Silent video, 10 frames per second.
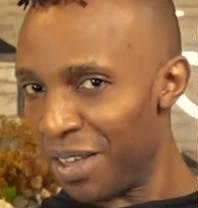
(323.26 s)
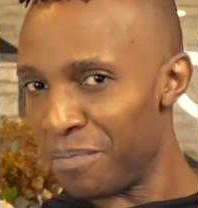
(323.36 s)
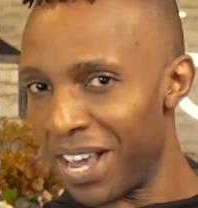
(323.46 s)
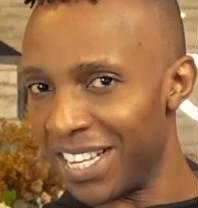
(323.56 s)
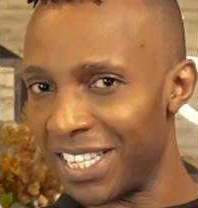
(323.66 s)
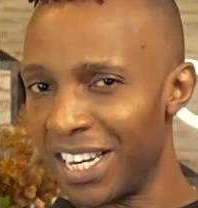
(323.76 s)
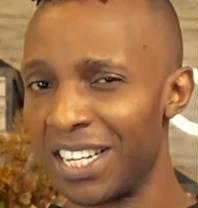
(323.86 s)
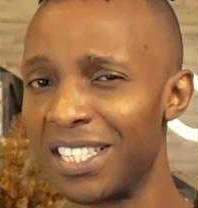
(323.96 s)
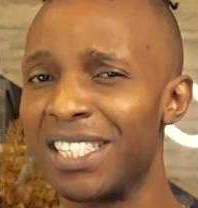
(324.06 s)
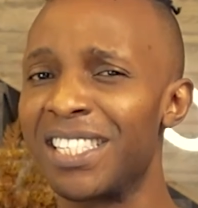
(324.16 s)
amazing
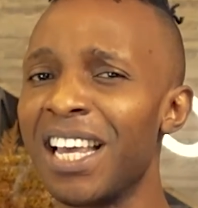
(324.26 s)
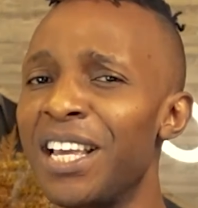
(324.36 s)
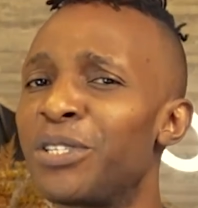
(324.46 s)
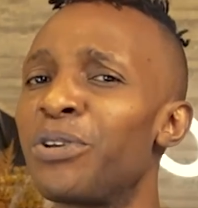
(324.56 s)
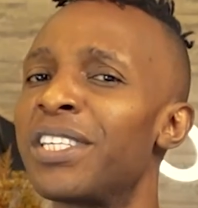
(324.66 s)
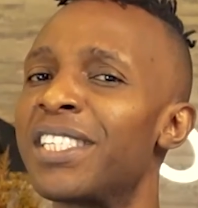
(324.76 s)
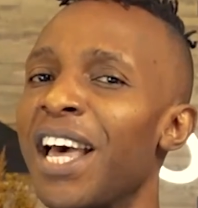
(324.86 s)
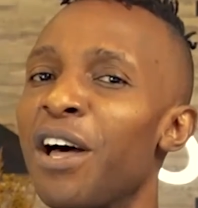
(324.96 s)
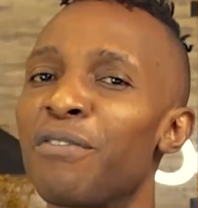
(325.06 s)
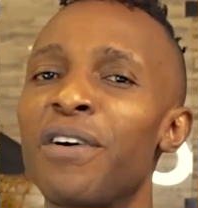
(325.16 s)
and say to
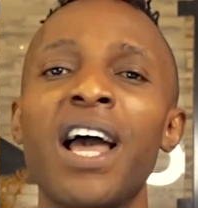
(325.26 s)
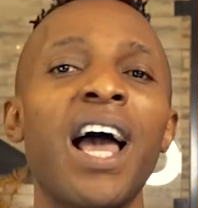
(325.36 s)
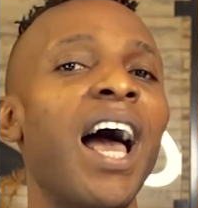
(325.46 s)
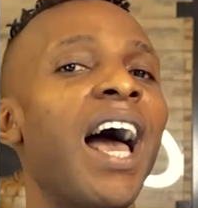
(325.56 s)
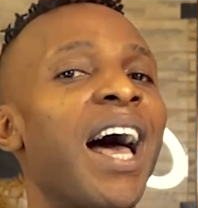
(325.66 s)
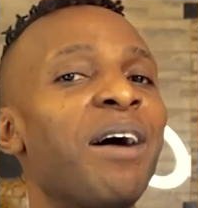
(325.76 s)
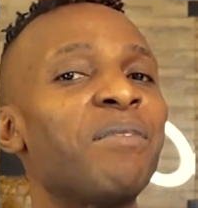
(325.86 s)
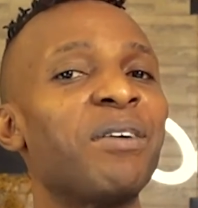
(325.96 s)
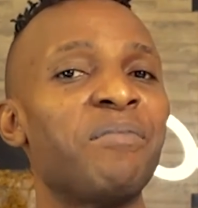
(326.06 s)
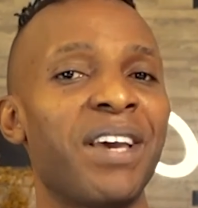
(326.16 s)
yourself,
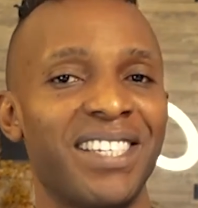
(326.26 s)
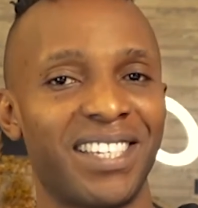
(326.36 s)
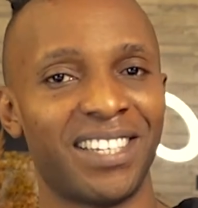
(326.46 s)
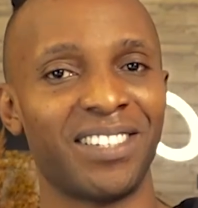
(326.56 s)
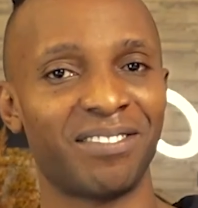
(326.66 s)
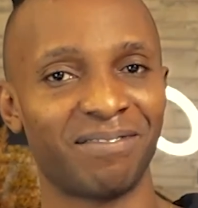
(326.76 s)
I'm amazing.